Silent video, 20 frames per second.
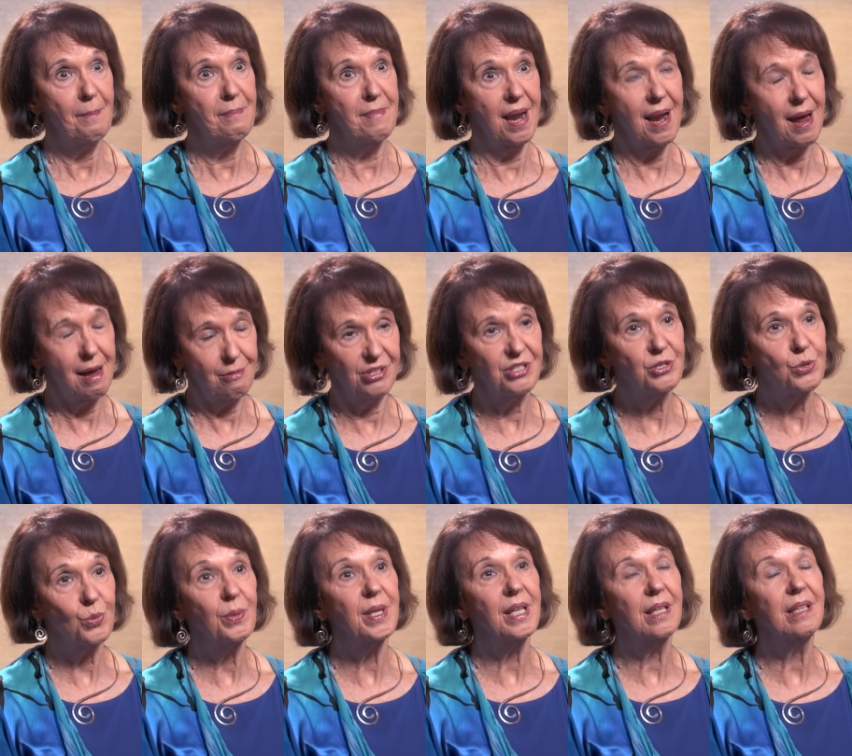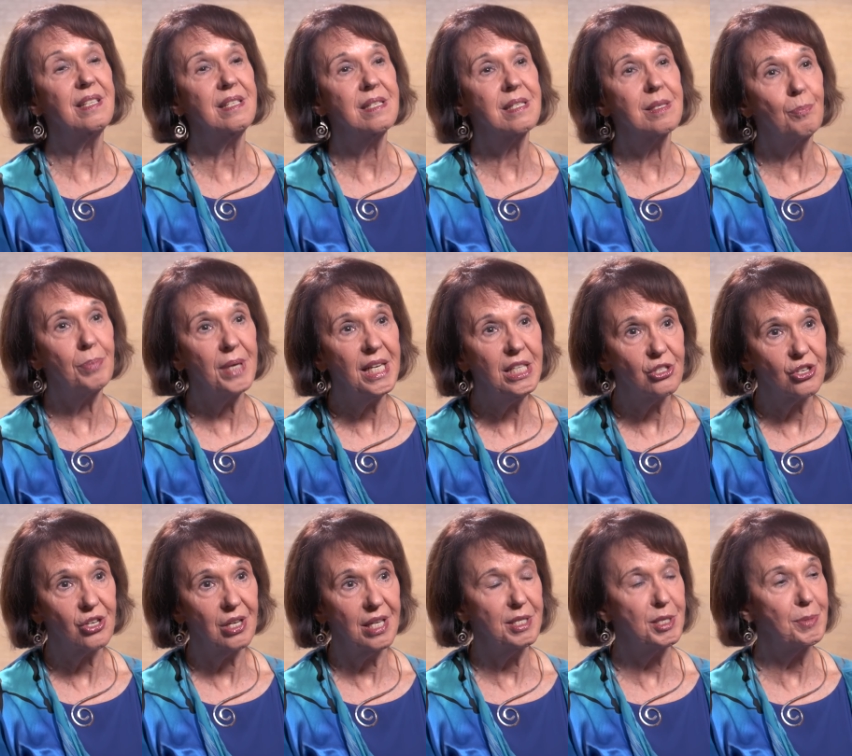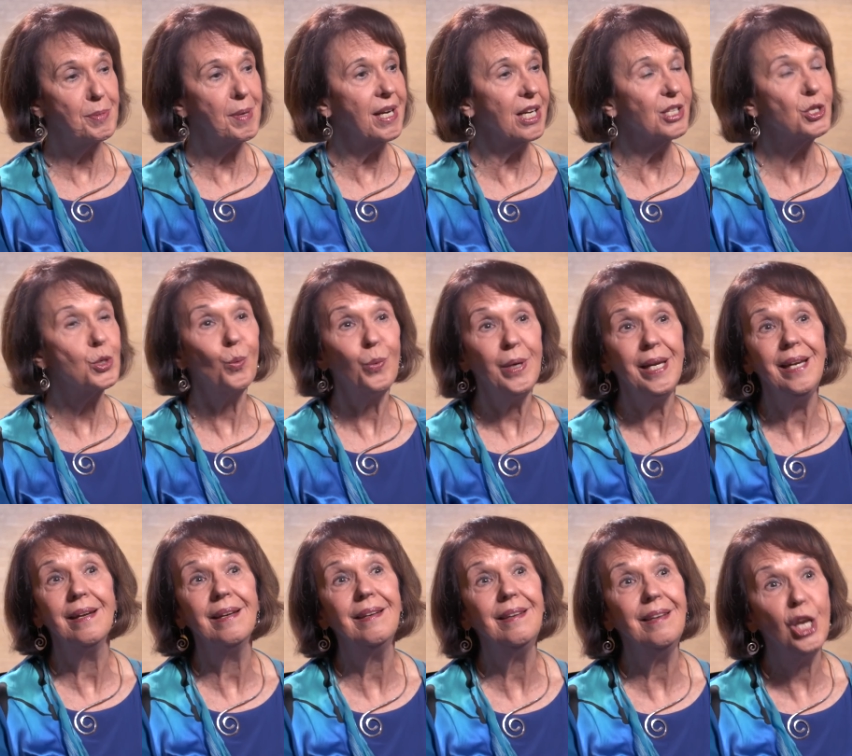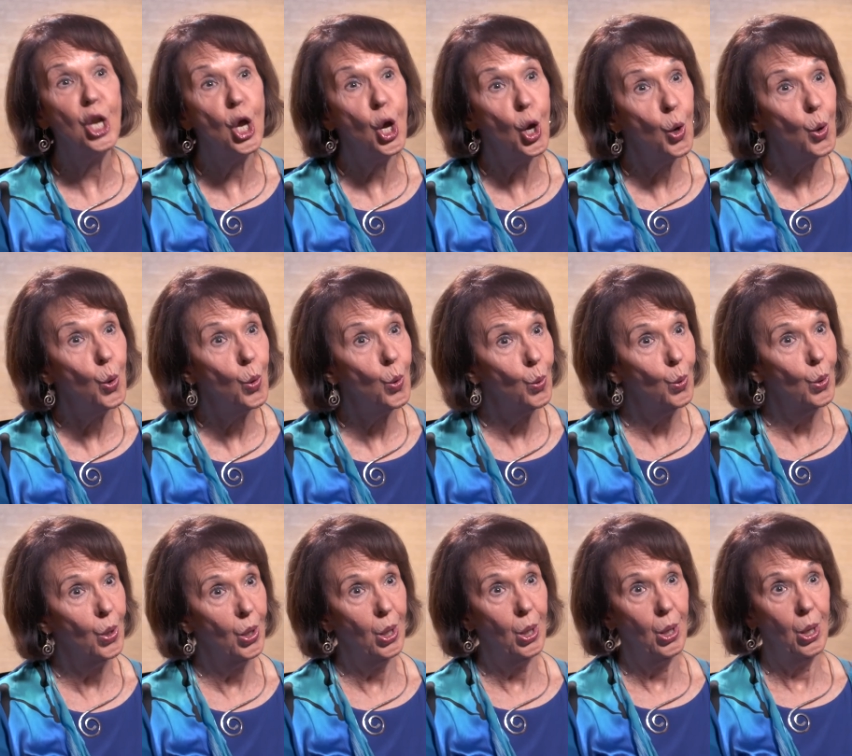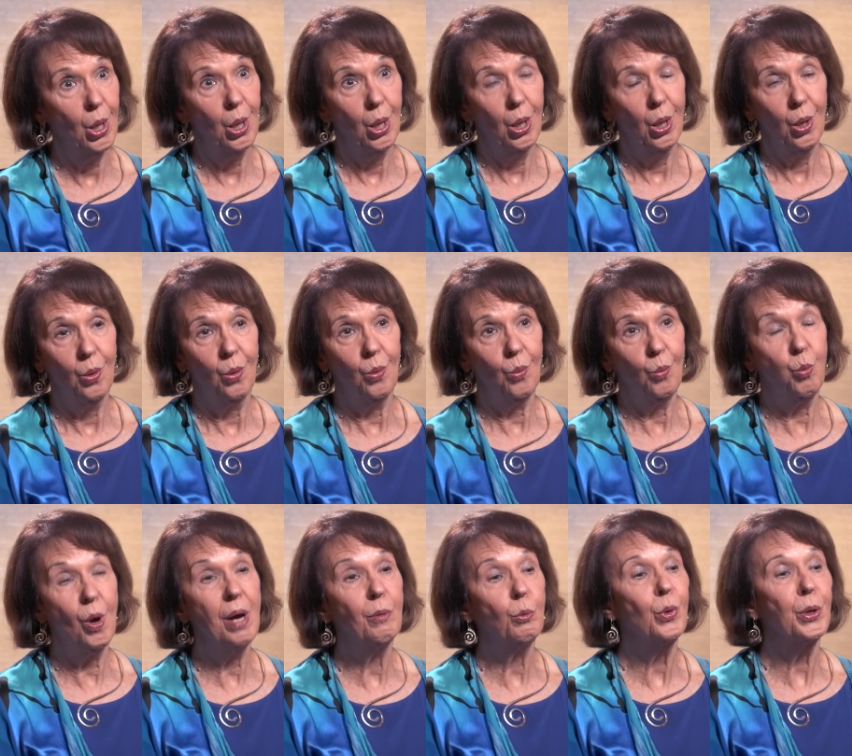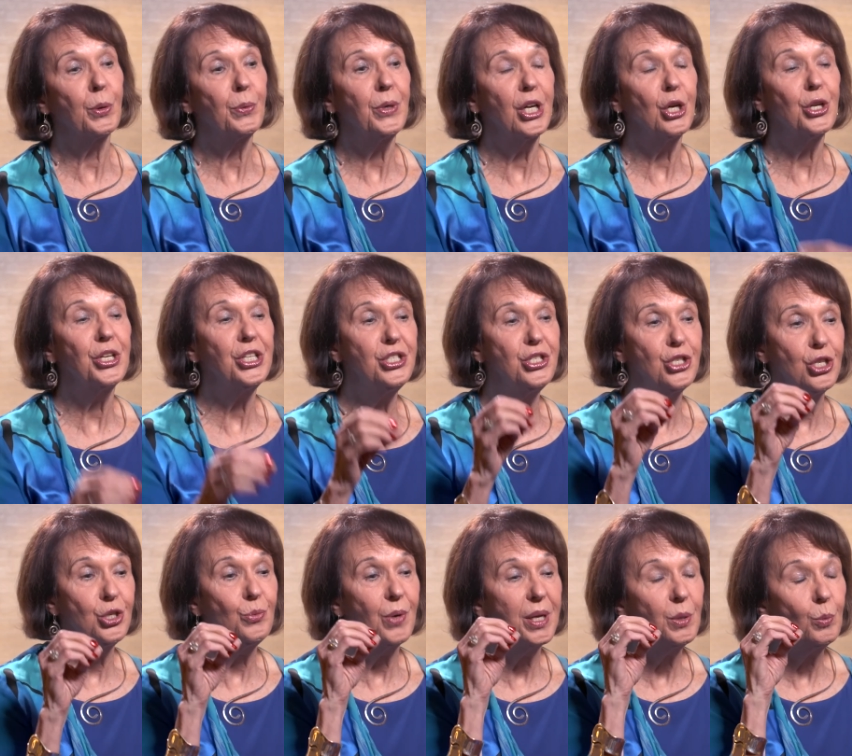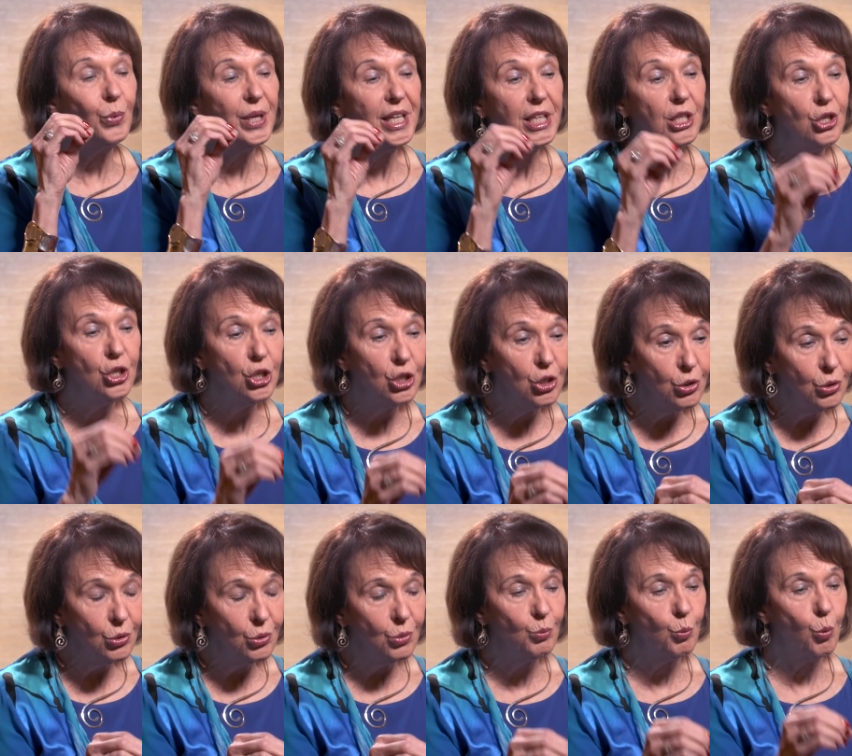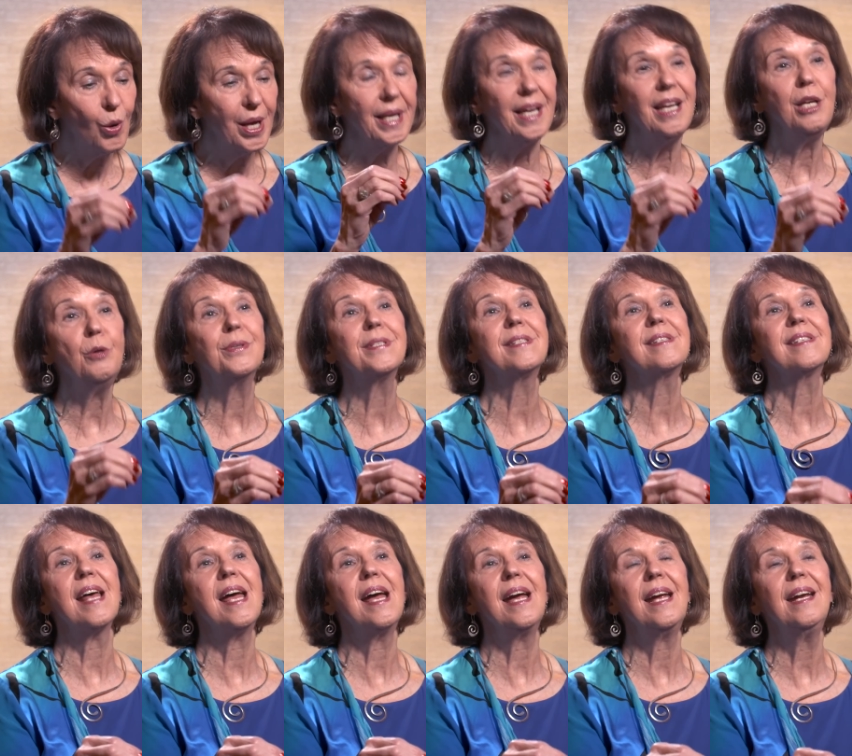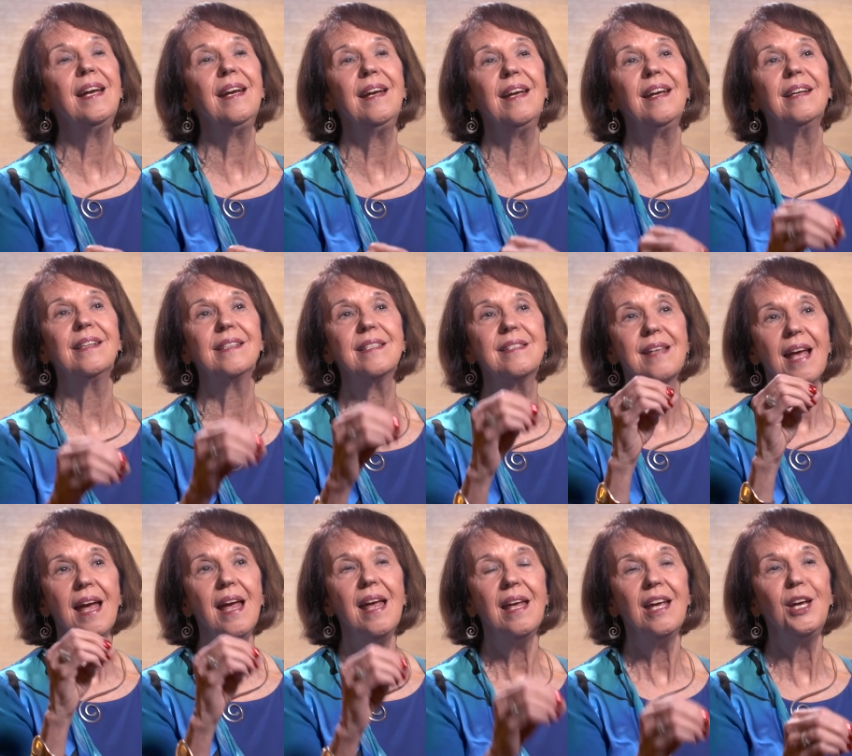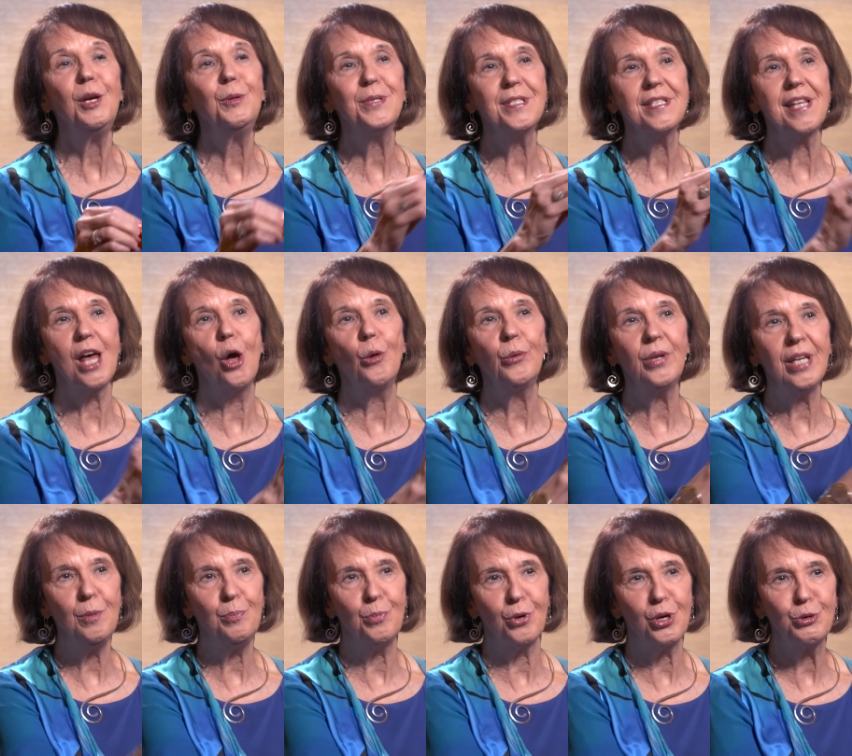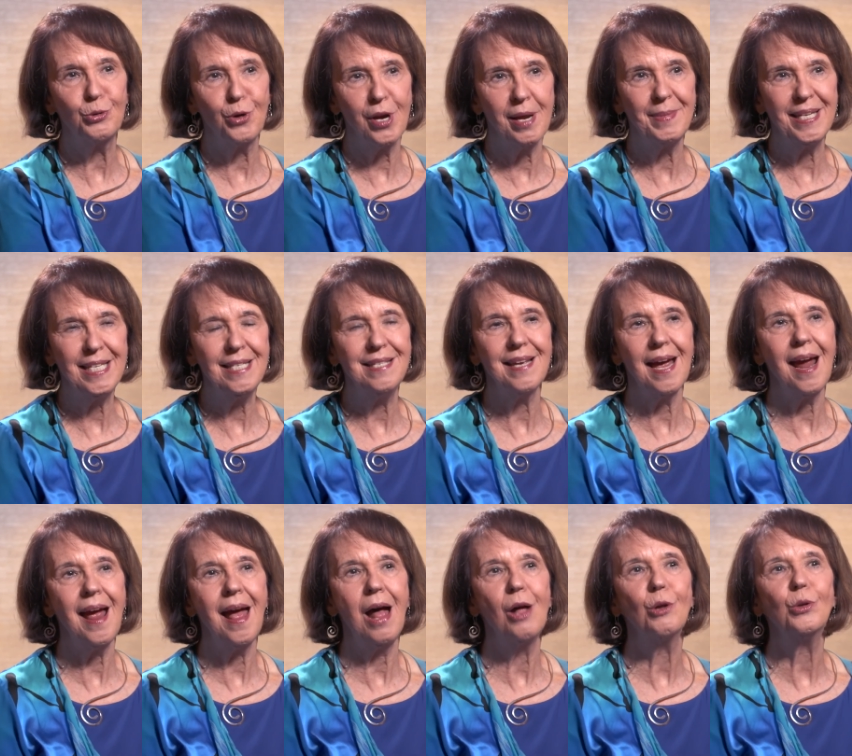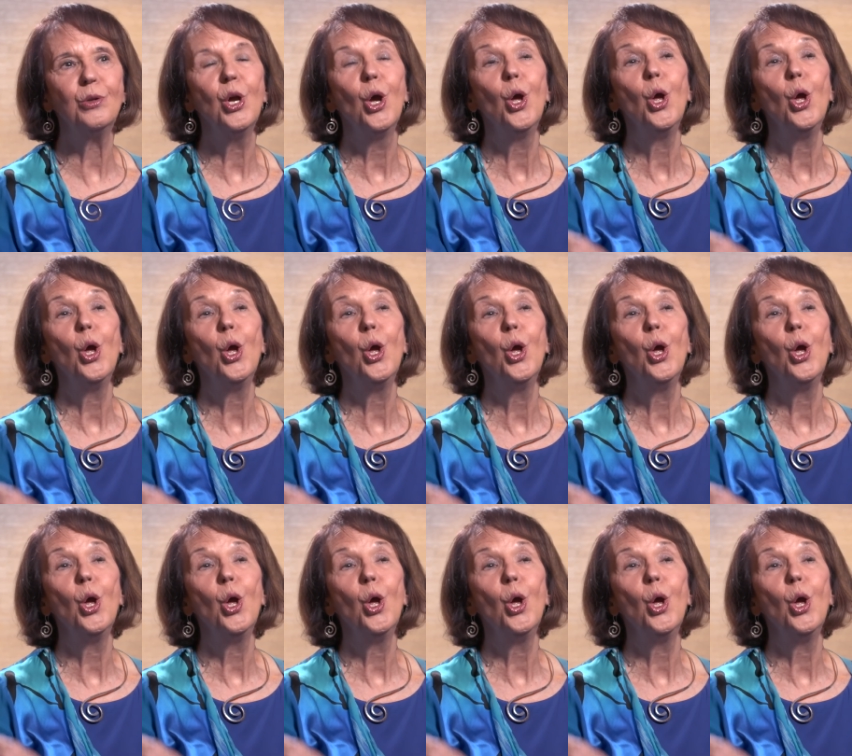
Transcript: But I was really speechless because we didn't know what we were going to do. And we knew what he was saying is he was the only program in town.